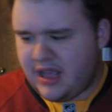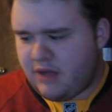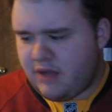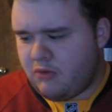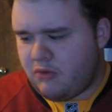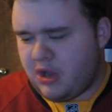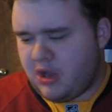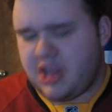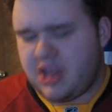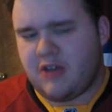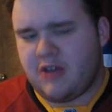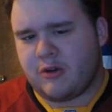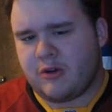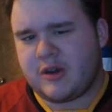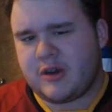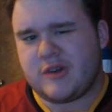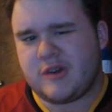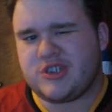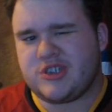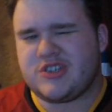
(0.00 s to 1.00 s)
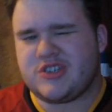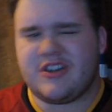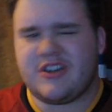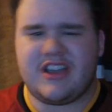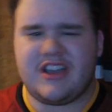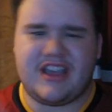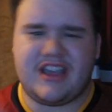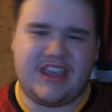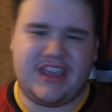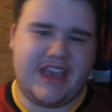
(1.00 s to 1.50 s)
Rookie goaltender
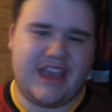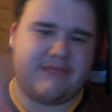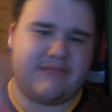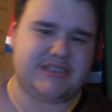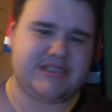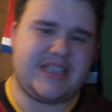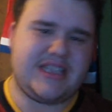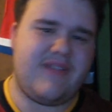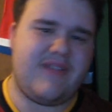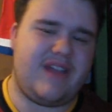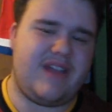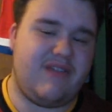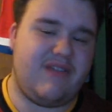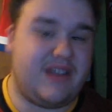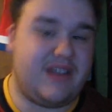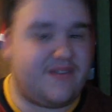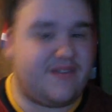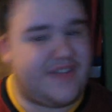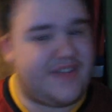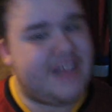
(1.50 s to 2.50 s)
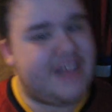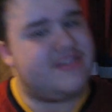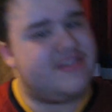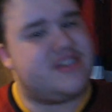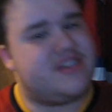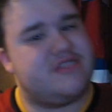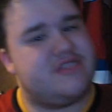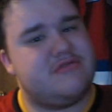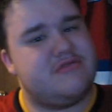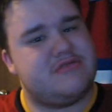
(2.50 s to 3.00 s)
starting in Game 7 have went
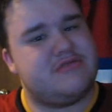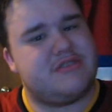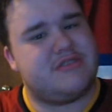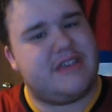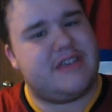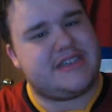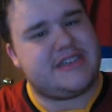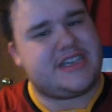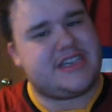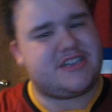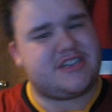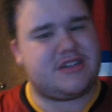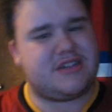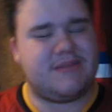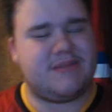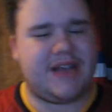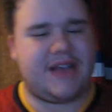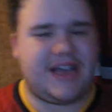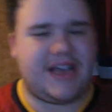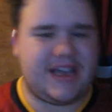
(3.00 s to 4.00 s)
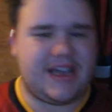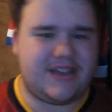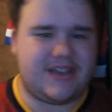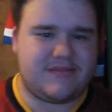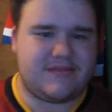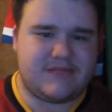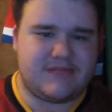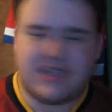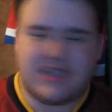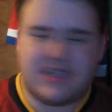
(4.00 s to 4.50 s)
5-2, so he has history behind him.